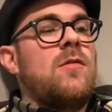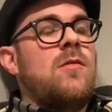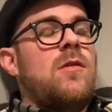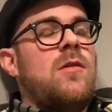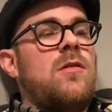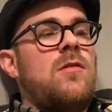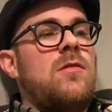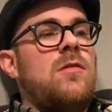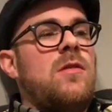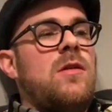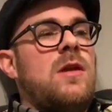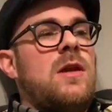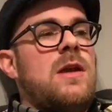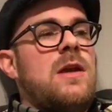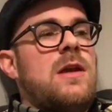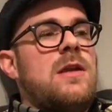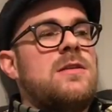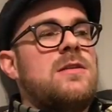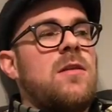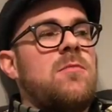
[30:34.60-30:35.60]
Well,
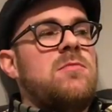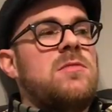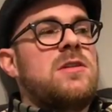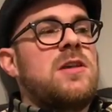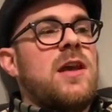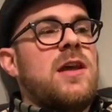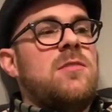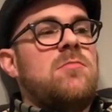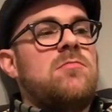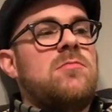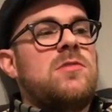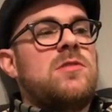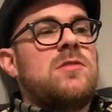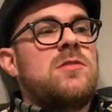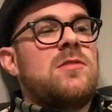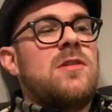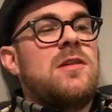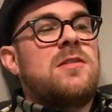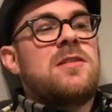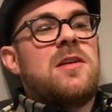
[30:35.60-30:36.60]

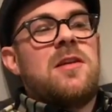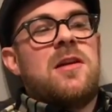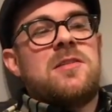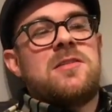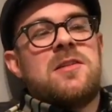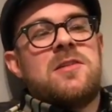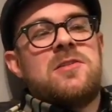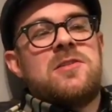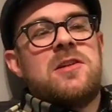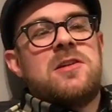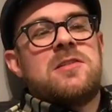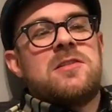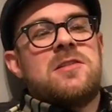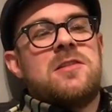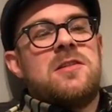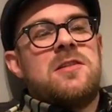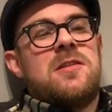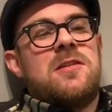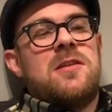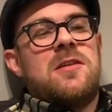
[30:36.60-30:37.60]
sometimes it's
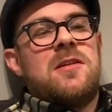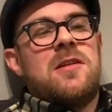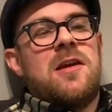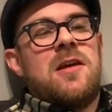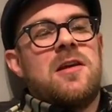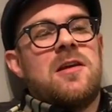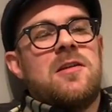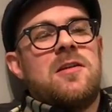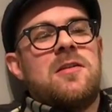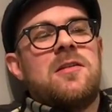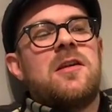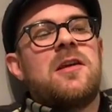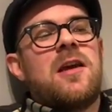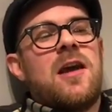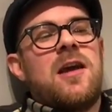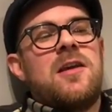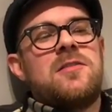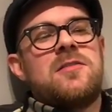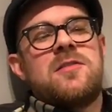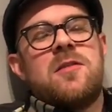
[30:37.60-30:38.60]
interesting that the
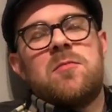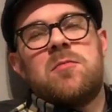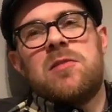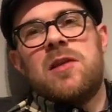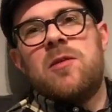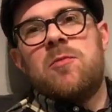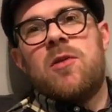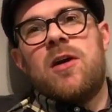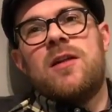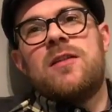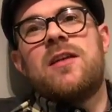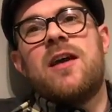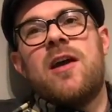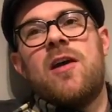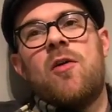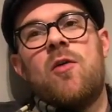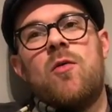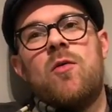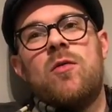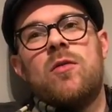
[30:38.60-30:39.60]
guys that play with
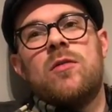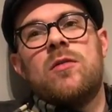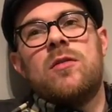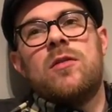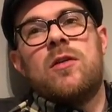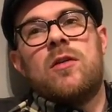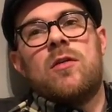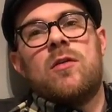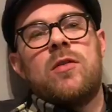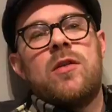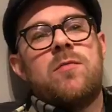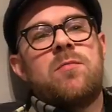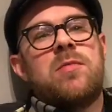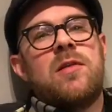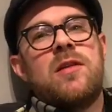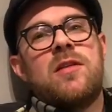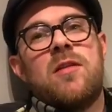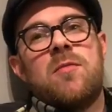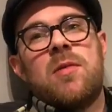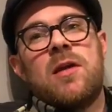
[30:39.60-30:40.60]
Adele, you know, they've
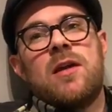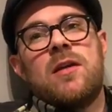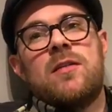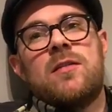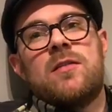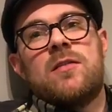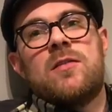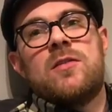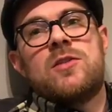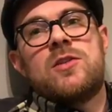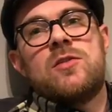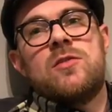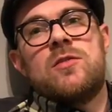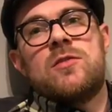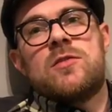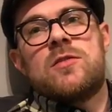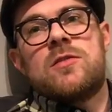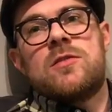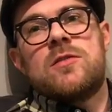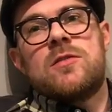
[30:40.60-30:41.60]
played the biggest
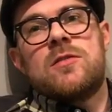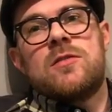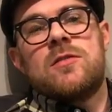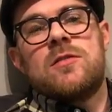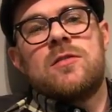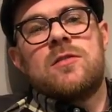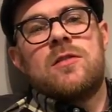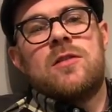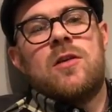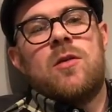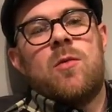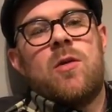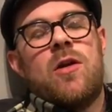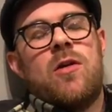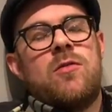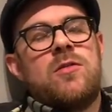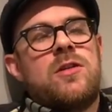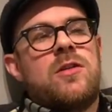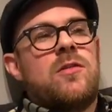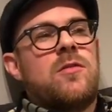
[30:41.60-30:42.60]
shows in the
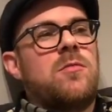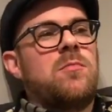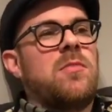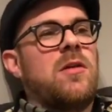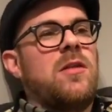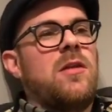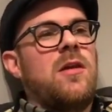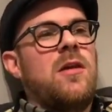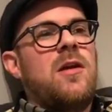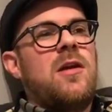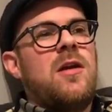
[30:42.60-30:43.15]
world, you know, but